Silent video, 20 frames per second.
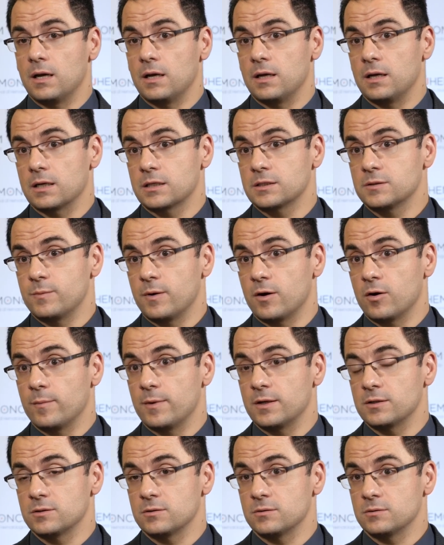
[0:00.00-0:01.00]

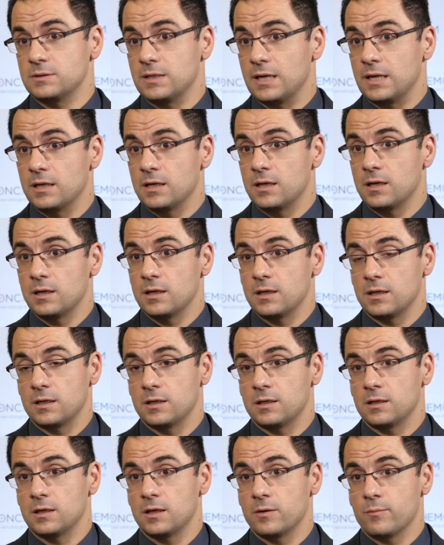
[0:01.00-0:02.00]
experimental data
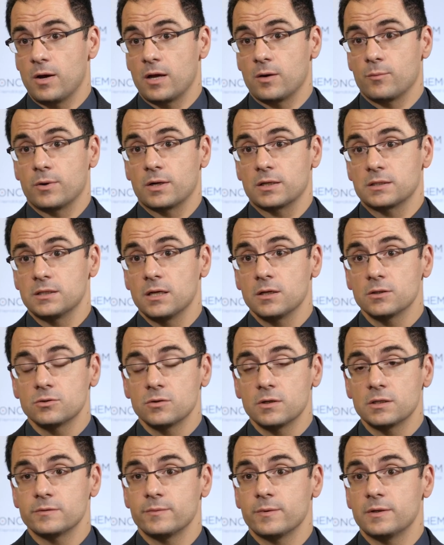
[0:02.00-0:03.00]
in hematopoietic cell
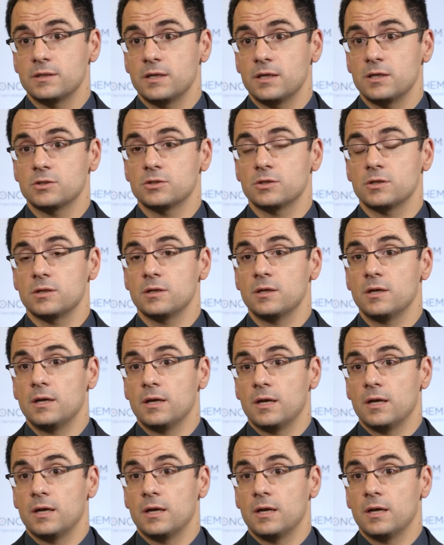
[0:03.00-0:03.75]
transplantation,